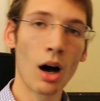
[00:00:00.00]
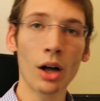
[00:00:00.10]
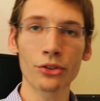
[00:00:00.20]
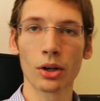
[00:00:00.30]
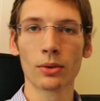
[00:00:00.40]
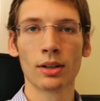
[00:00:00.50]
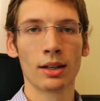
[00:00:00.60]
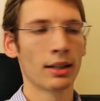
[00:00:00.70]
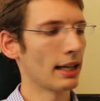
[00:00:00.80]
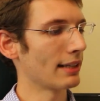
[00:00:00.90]
Also,
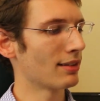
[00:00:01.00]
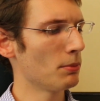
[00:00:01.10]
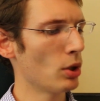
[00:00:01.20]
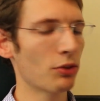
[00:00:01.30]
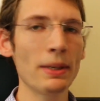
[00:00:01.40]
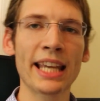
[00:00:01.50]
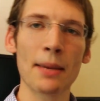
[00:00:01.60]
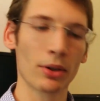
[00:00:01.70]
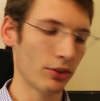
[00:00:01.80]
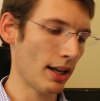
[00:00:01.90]
got some USB
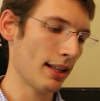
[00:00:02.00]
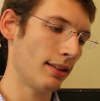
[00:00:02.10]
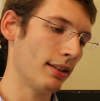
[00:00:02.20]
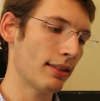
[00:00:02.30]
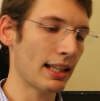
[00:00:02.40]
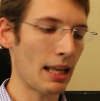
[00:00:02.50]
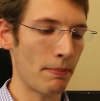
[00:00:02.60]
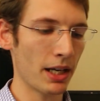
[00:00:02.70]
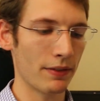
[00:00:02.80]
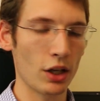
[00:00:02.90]
cables. Now, it's not that
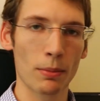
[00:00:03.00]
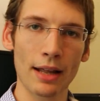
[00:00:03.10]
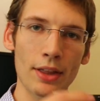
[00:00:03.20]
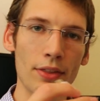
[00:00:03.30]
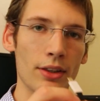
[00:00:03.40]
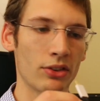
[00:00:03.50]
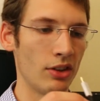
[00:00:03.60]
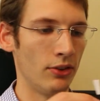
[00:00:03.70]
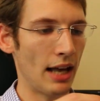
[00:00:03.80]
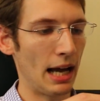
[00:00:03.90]
big of a deal, but I thought this
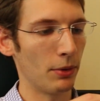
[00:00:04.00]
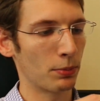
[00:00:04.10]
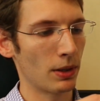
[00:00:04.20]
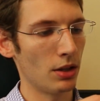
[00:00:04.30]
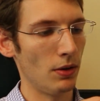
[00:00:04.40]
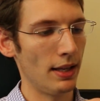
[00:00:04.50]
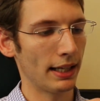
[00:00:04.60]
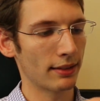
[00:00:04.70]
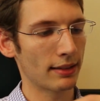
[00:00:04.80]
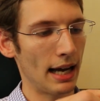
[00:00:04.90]
design was pretty
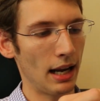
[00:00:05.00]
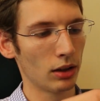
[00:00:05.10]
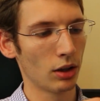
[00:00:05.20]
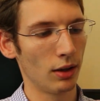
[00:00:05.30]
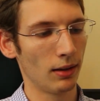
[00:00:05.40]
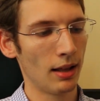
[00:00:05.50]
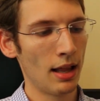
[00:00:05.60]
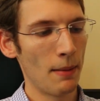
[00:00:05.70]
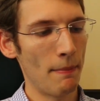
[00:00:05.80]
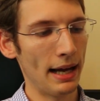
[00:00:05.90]
unique. It's got a little
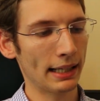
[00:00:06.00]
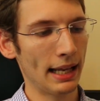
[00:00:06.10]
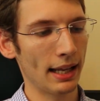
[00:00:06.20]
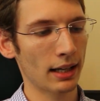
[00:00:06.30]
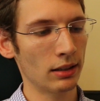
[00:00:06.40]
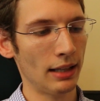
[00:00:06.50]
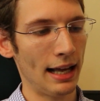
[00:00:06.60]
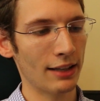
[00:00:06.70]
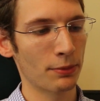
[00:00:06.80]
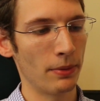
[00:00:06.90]
magnetic
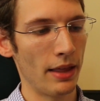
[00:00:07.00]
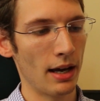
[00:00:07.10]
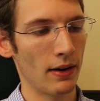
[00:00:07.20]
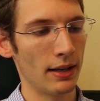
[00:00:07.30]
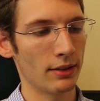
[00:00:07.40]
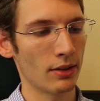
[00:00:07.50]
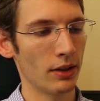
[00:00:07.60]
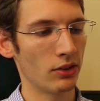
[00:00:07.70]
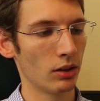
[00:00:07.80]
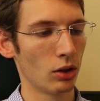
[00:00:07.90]
clasp there, and so
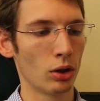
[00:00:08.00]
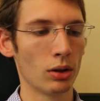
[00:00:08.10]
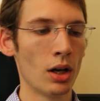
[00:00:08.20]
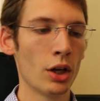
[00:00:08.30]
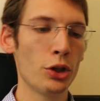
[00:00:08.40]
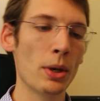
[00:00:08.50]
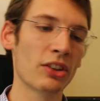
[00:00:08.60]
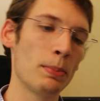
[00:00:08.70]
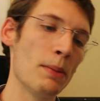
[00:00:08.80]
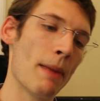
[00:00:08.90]
this is a little
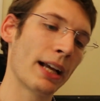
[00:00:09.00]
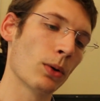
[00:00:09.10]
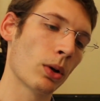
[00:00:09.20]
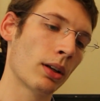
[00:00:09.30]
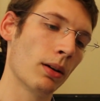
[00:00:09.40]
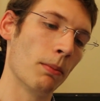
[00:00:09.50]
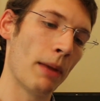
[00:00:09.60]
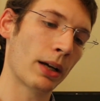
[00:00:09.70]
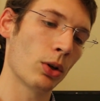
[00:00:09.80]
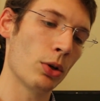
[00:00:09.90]
USB micro
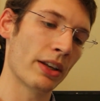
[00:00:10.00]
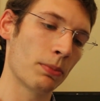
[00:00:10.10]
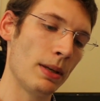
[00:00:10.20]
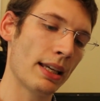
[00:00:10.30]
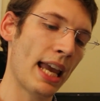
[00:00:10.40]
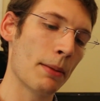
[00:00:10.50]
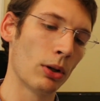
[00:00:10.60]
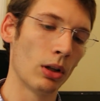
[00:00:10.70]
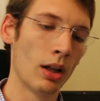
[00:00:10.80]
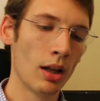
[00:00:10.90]
USB
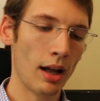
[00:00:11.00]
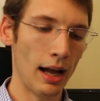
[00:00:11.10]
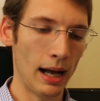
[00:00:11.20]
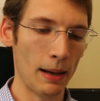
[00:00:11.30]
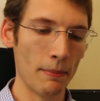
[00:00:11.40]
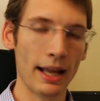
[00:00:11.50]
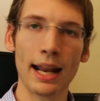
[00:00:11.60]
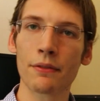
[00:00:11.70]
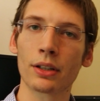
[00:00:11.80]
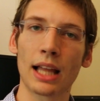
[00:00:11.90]
cable, and
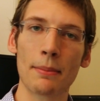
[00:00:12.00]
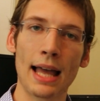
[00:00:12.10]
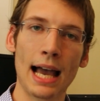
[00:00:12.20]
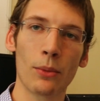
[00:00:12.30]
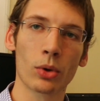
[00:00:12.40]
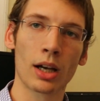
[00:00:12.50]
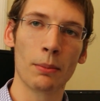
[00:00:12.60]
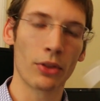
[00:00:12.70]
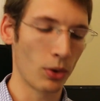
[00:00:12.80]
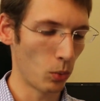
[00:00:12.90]
every Lambda hat will come
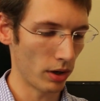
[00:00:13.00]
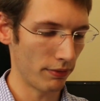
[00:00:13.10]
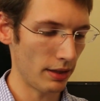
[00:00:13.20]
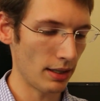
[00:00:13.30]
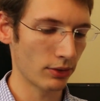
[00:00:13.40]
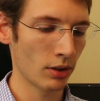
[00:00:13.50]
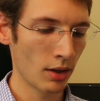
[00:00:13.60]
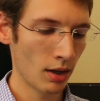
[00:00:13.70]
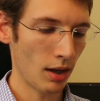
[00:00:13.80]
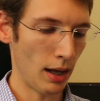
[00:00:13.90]
with one of these.
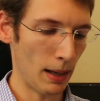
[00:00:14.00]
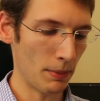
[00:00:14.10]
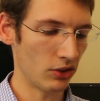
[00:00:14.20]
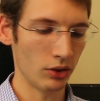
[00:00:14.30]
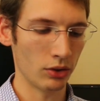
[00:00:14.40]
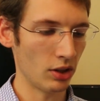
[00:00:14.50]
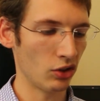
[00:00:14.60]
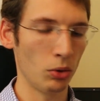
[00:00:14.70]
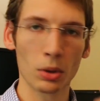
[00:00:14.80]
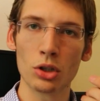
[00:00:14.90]
This
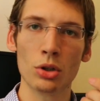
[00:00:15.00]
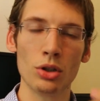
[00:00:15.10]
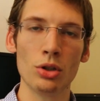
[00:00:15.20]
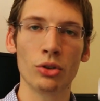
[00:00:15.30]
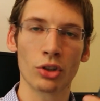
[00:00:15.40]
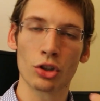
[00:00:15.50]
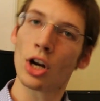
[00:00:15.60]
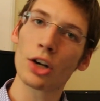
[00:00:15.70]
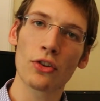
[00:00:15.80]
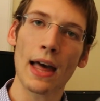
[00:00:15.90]
is what you use to
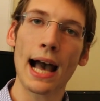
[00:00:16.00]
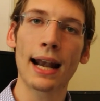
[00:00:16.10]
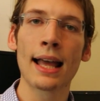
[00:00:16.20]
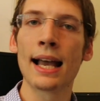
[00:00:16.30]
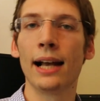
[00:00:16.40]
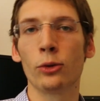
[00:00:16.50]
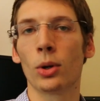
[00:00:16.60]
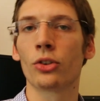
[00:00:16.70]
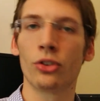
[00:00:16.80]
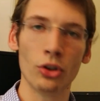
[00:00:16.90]
charge the hat, as
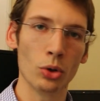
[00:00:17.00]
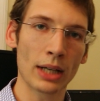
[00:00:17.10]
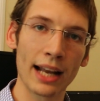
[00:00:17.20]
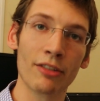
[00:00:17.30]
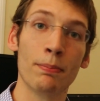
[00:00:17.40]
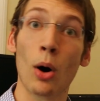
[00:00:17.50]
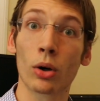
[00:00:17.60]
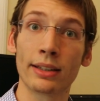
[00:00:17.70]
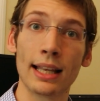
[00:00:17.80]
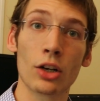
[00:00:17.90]
well as do kind of
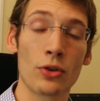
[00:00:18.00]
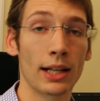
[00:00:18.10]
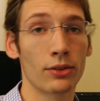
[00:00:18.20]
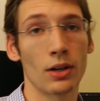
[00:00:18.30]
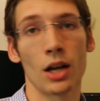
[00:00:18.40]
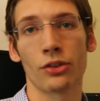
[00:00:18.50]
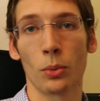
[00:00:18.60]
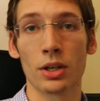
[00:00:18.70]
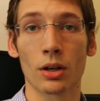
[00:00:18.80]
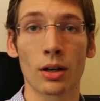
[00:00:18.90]
bulk data transfer, and also
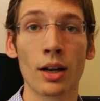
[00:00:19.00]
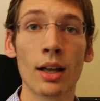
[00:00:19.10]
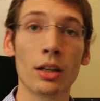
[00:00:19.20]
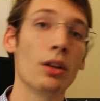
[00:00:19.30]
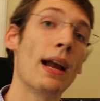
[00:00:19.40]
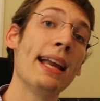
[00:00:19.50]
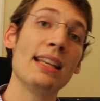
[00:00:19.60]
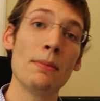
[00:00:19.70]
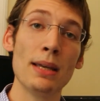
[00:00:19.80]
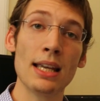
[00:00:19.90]
when you're
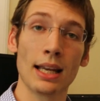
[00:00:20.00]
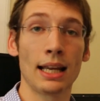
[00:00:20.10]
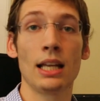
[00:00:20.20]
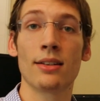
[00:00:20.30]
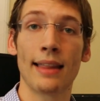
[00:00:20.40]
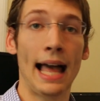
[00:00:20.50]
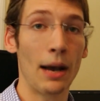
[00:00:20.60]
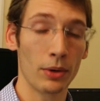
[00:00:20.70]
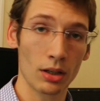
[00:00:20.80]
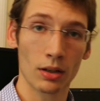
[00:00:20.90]
ADBing into the
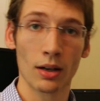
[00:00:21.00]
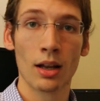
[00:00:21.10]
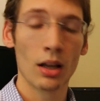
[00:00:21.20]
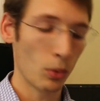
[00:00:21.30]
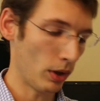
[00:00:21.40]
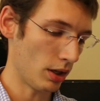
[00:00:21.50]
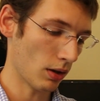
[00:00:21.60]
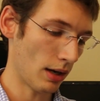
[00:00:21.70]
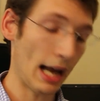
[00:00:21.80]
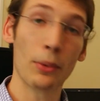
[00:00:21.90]
hat when
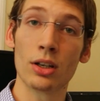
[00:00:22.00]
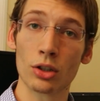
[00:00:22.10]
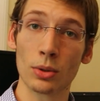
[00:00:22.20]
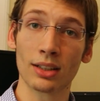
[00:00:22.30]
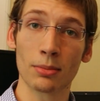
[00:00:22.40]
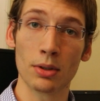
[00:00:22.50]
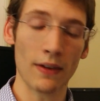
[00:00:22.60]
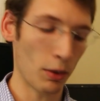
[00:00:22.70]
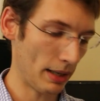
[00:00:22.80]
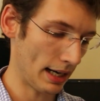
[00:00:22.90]
you're doing some
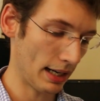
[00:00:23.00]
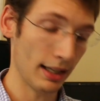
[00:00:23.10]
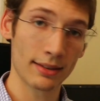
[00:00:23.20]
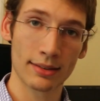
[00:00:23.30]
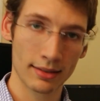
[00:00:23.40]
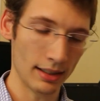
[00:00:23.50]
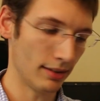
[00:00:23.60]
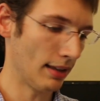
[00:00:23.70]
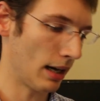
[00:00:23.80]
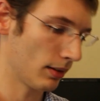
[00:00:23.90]
development on it.
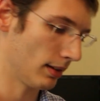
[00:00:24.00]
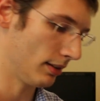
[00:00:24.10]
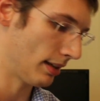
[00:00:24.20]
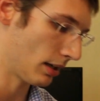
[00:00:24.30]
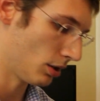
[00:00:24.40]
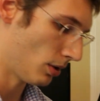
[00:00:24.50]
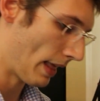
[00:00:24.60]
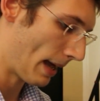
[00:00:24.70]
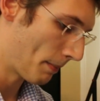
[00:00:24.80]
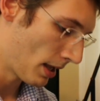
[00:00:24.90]
This is how you do
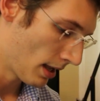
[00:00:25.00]
that.